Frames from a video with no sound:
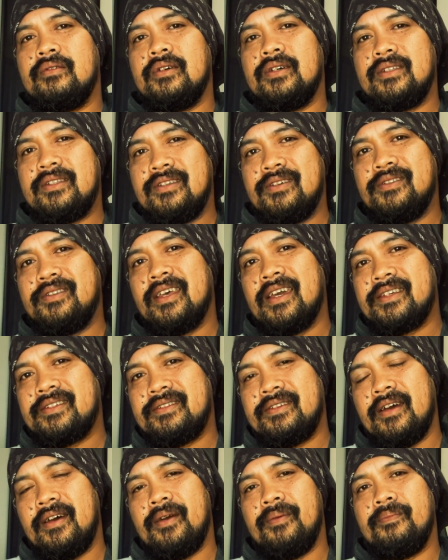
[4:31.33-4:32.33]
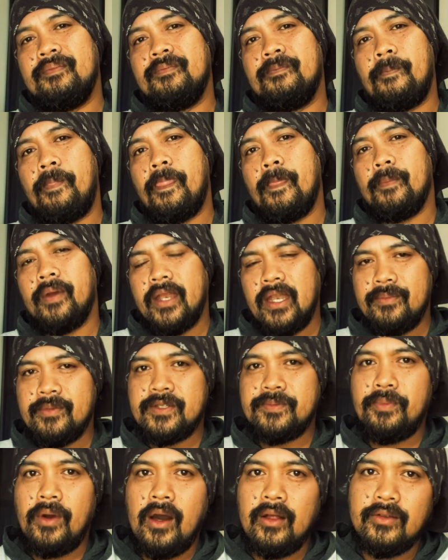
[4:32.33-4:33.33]
Until next time, my name
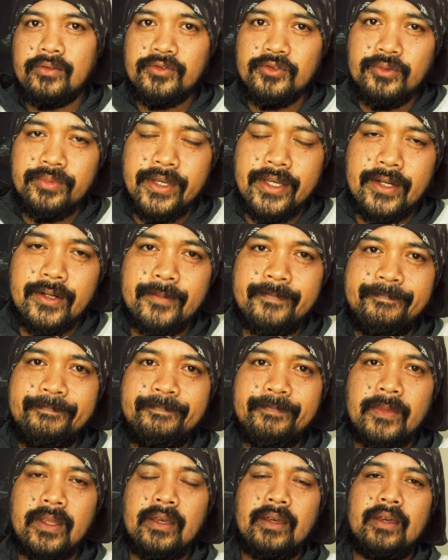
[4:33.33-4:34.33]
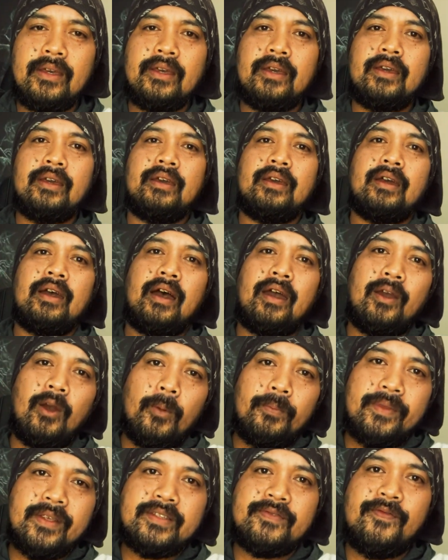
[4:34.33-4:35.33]
is Paulo Rubio. I
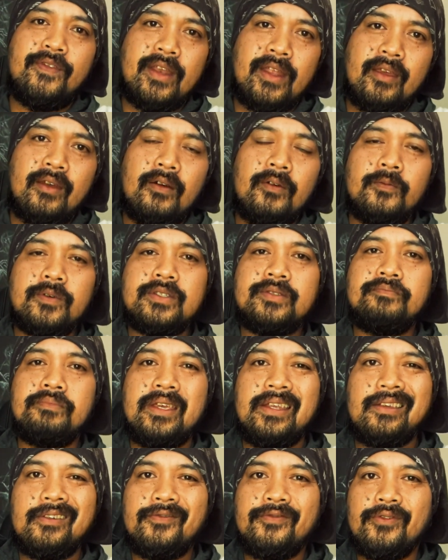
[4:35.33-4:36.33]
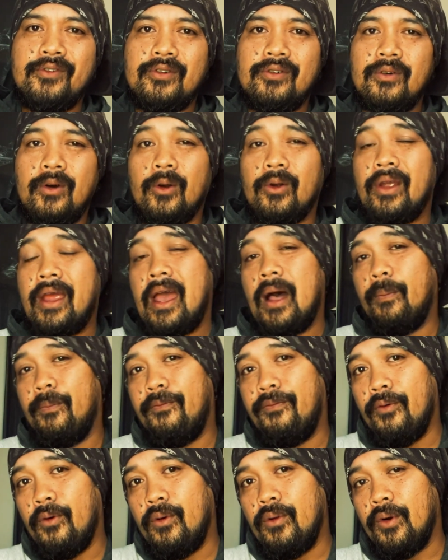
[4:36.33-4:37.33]
hope this video was meaningful or
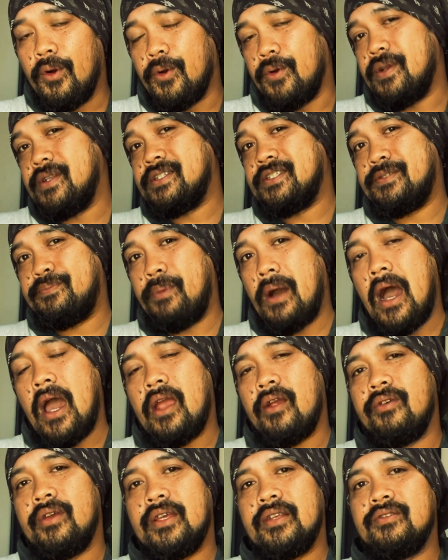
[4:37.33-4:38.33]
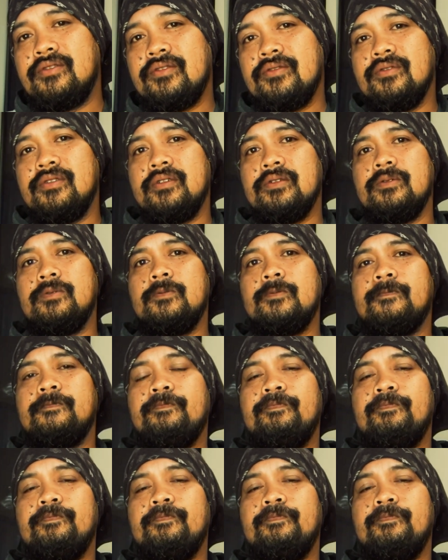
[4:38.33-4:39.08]
helpful or inspiring to you.